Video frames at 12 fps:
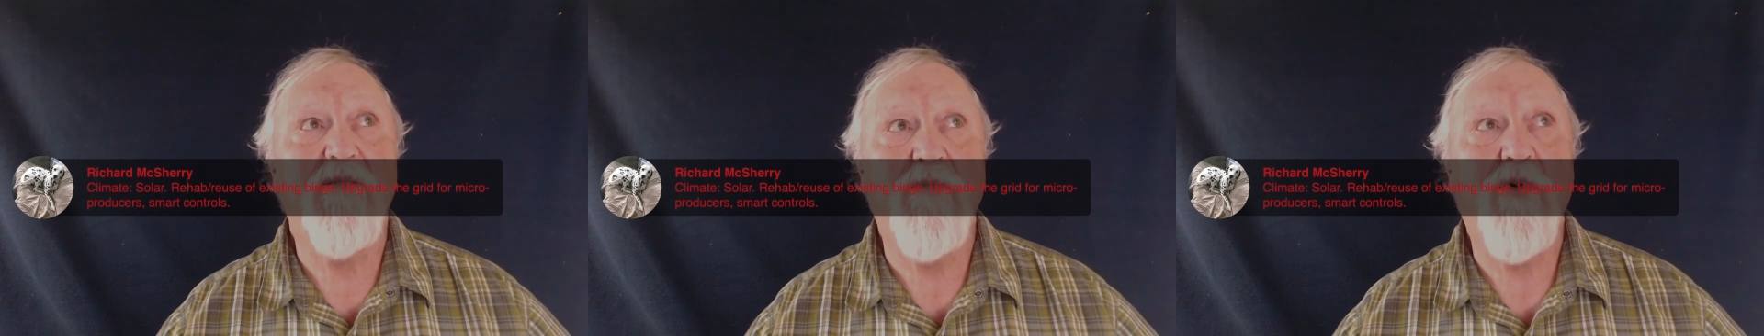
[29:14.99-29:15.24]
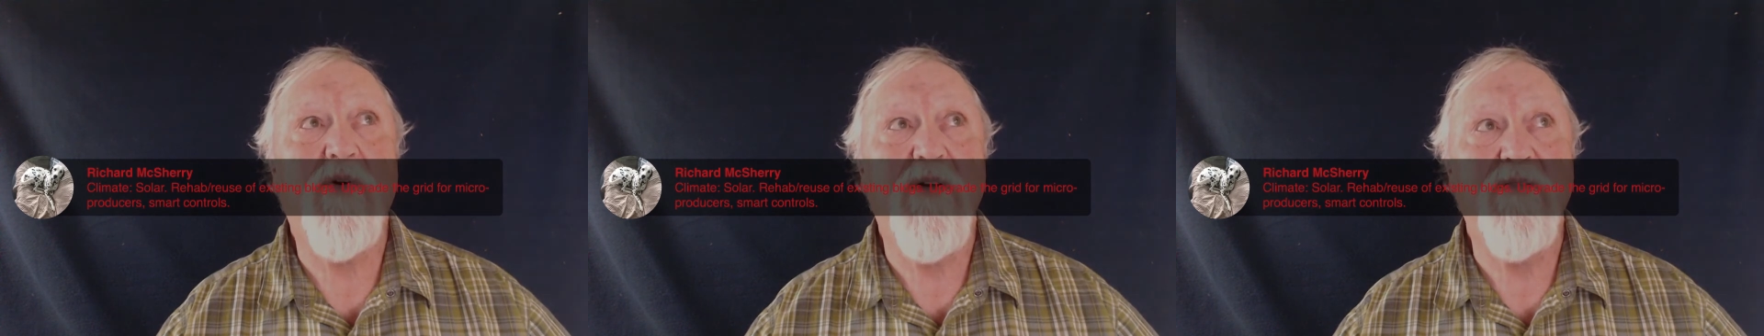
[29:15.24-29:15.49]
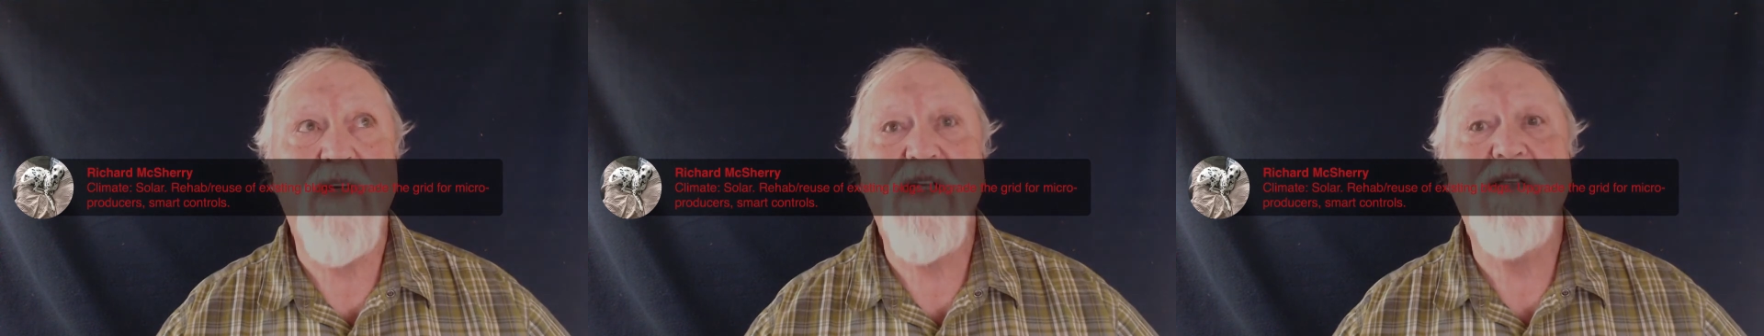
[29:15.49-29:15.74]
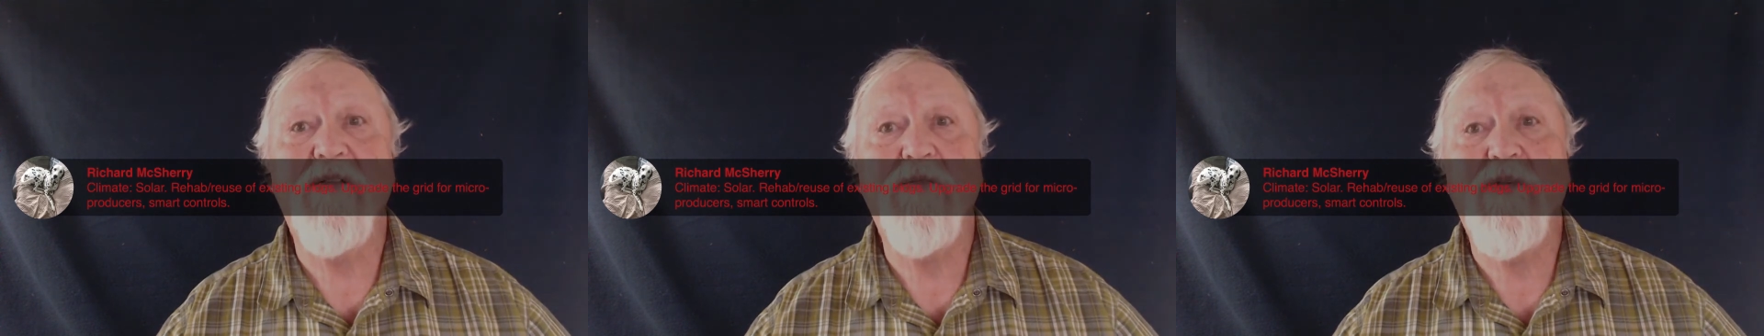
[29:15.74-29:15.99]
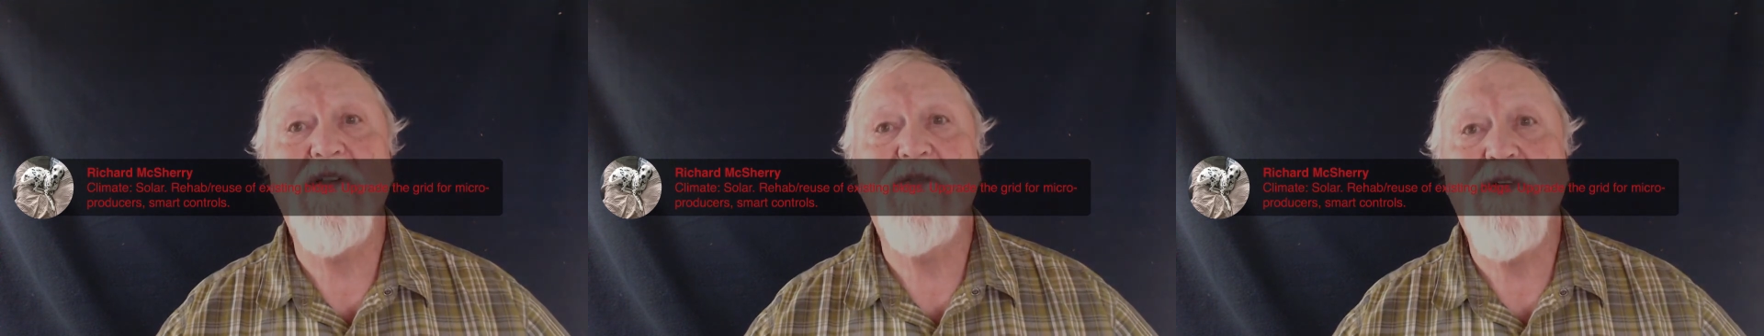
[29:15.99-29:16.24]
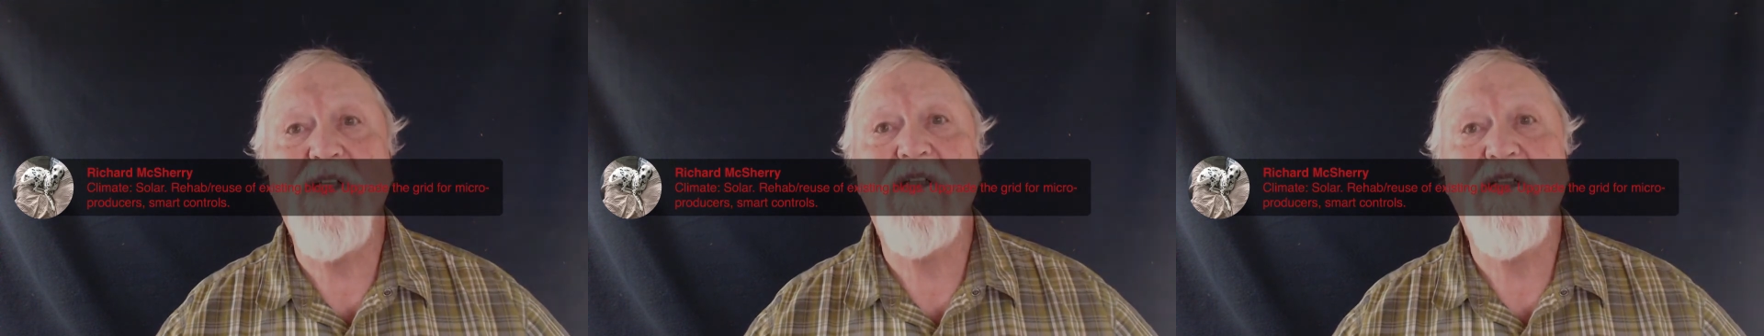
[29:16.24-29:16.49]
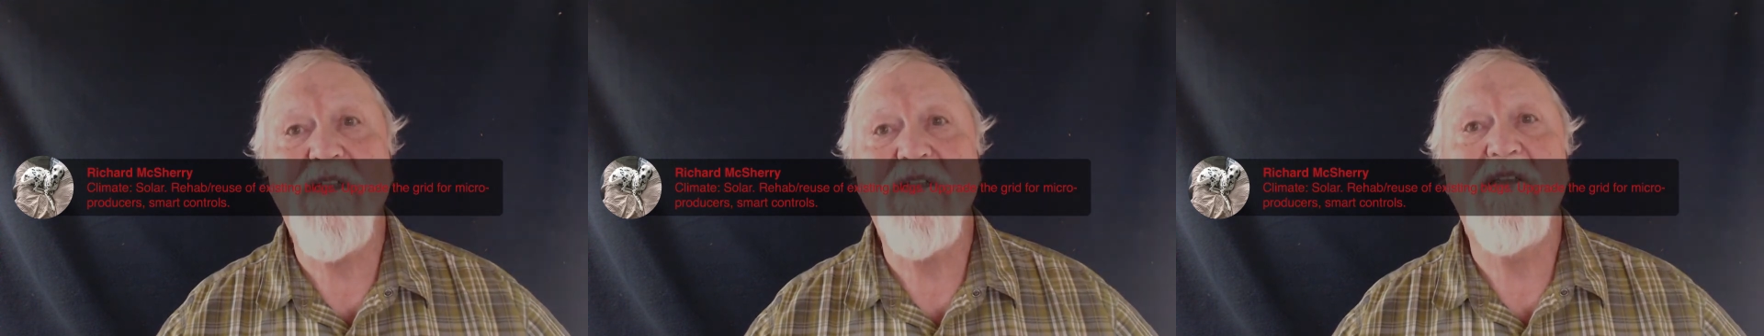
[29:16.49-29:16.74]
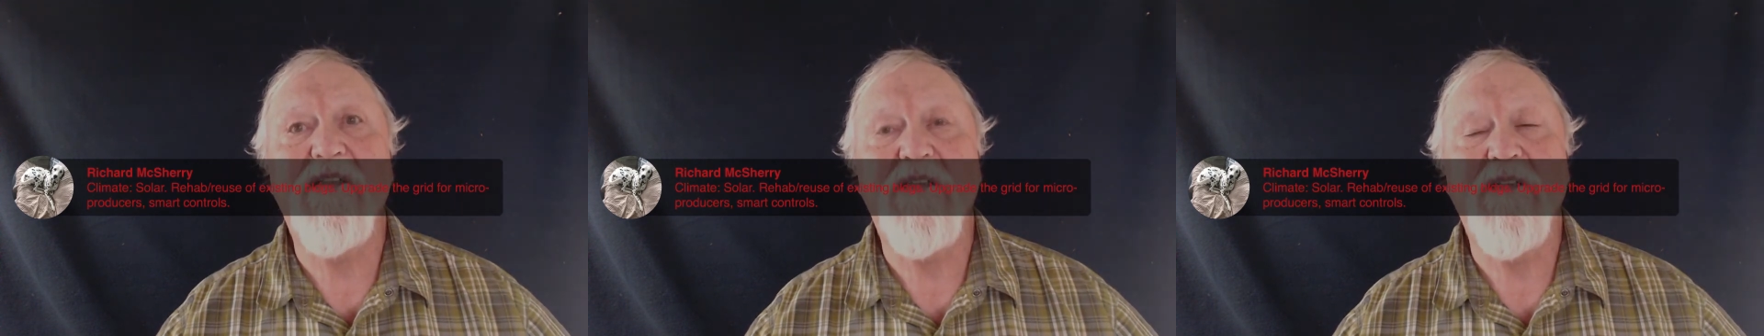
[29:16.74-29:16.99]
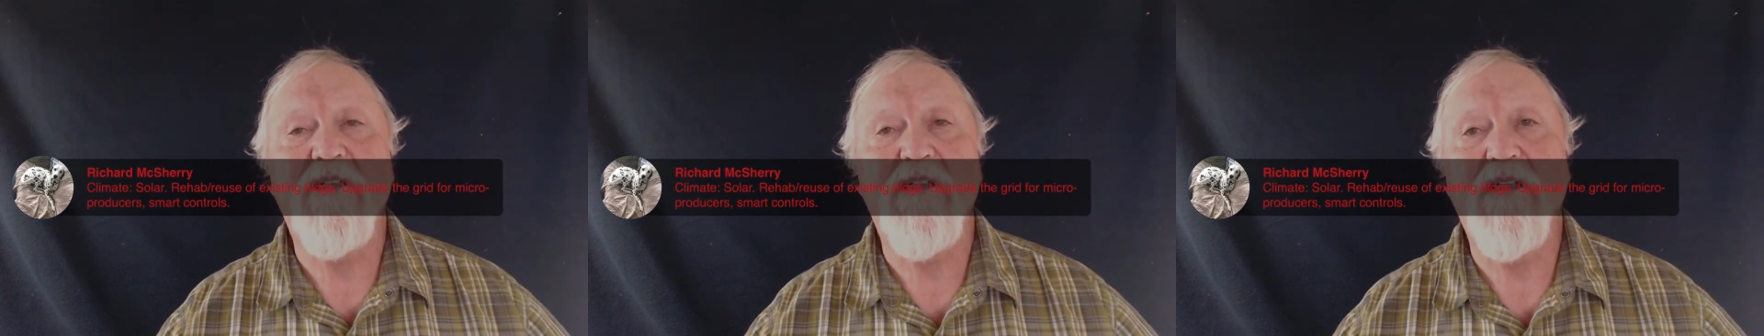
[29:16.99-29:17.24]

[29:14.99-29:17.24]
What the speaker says: more available really is an